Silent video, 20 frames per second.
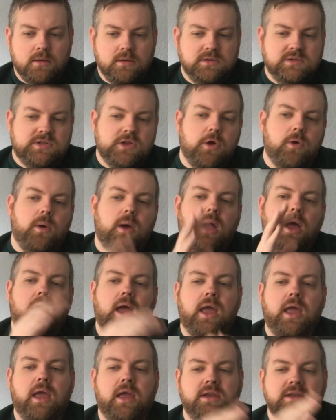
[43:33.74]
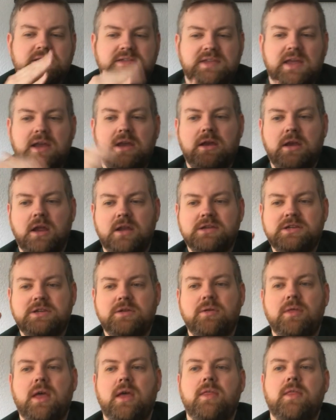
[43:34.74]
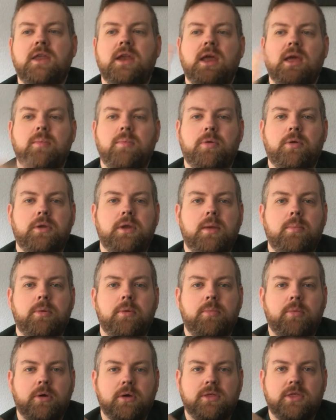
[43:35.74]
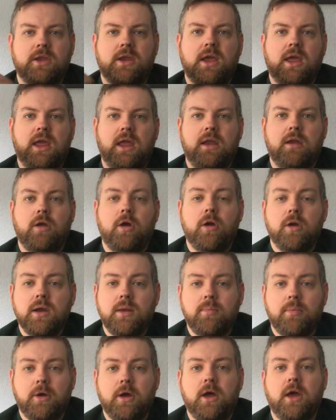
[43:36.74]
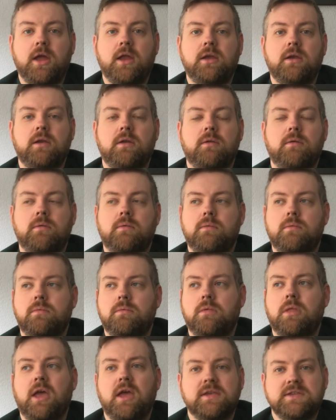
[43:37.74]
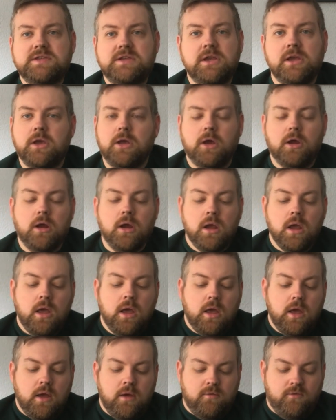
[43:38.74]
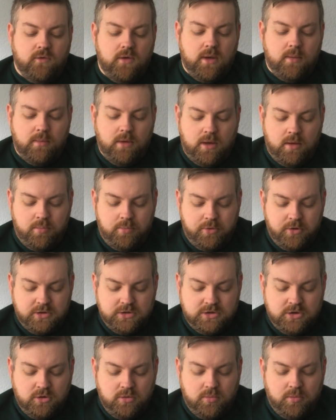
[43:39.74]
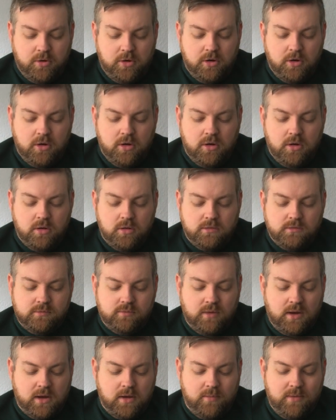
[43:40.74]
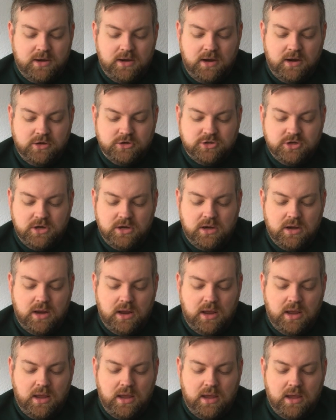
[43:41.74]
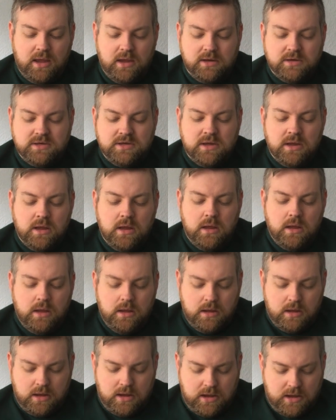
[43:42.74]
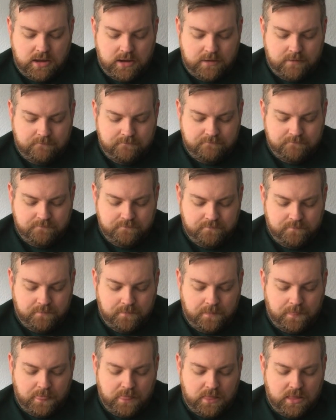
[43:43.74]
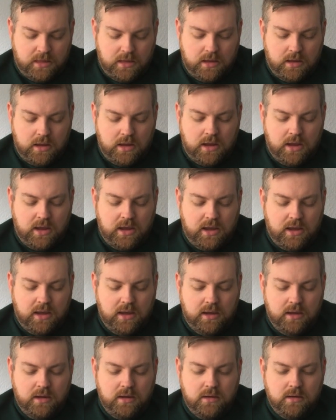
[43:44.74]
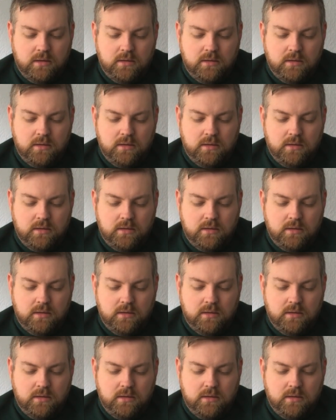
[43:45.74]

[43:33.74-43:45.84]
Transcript: So I had decided not to do that, and then I pulled up a book that I had already bought last year from a booktuber's recommendation, and I